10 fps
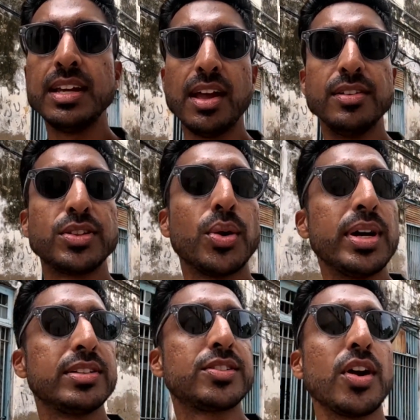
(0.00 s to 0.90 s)
And so
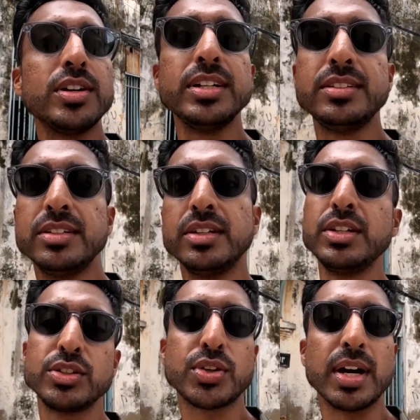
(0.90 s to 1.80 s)
I started
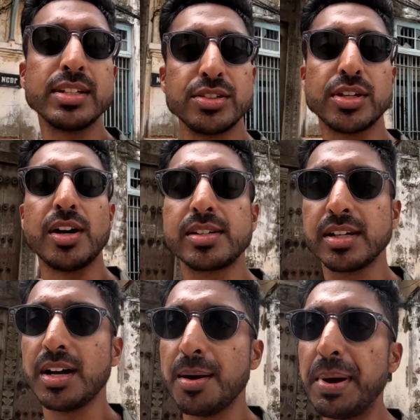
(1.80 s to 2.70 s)
trying to talk
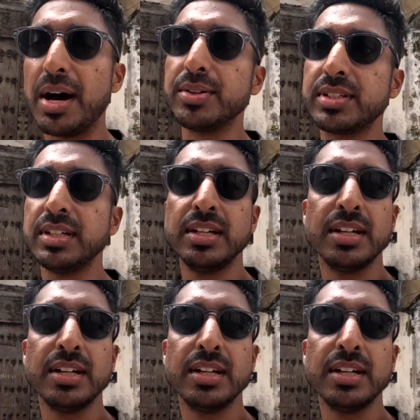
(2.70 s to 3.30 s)
about